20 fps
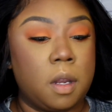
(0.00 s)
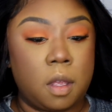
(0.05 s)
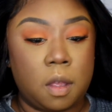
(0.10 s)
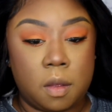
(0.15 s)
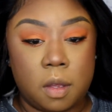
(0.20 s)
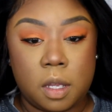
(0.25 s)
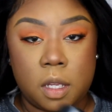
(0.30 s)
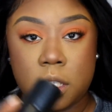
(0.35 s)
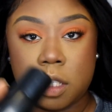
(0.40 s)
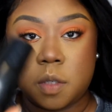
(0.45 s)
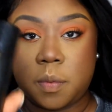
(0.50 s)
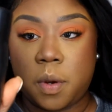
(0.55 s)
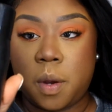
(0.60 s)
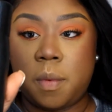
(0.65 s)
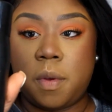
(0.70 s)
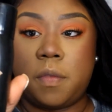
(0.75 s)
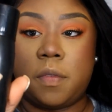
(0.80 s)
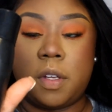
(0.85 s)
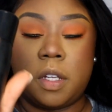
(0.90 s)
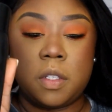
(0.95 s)
going to go ahead and spray
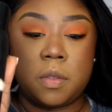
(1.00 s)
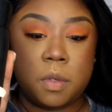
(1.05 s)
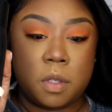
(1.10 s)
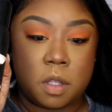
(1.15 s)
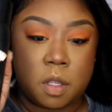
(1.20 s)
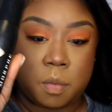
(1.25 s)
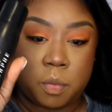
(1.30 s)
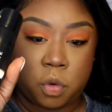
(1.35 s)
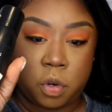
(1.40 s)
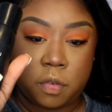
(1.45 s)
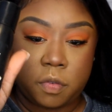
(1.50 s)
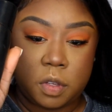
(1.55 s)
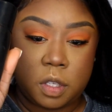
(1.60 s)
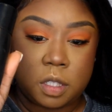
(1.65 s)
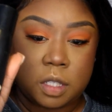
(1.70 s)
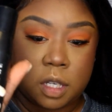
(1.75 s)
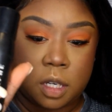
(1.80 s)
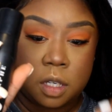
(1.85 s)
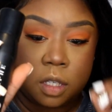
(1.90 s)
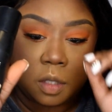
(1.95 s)
my face with the Morphe
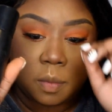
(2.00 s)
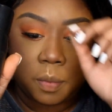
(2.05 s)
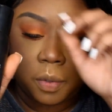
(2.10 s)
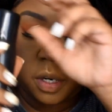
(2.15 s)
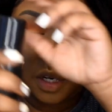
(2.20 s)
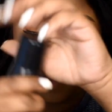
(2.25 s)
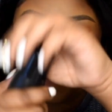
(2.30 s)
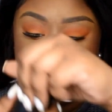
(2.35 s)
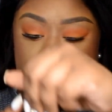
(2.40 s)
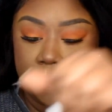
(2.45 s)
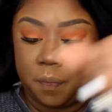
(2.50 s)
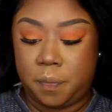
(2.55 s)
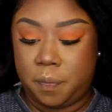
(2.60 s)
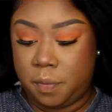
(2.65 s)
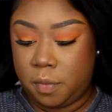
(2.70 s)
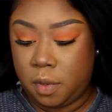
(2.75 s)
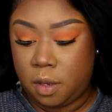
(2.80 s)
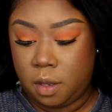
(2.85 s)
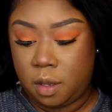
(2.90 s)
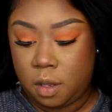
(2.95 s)
setting spray.
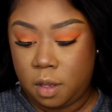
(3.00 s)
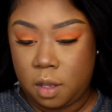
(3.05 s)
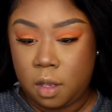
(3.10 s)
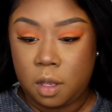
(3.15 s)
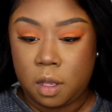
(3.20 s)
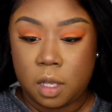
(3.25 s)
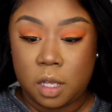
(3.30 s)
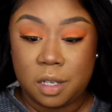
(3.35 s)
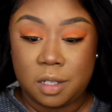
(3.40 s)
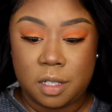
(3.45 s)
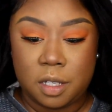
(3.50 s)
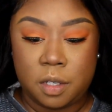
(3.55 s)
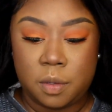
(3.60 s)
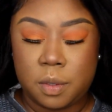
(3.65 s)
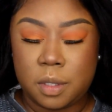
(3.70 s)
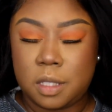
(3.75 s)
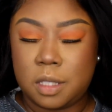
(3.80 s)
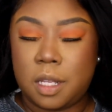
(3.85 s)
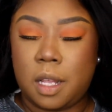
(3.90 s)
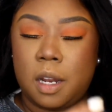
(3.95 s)

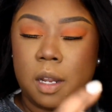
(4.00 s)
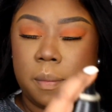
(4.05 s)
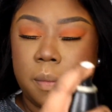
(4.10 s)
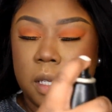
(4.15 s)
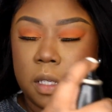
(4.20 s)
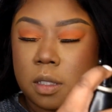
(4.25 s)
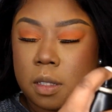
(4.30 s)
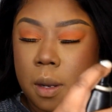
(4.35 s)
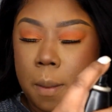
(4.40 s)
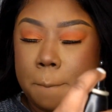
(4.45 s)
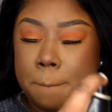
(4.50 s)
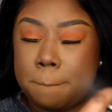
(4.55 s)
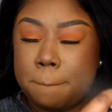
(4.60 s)
Continuous setting mist.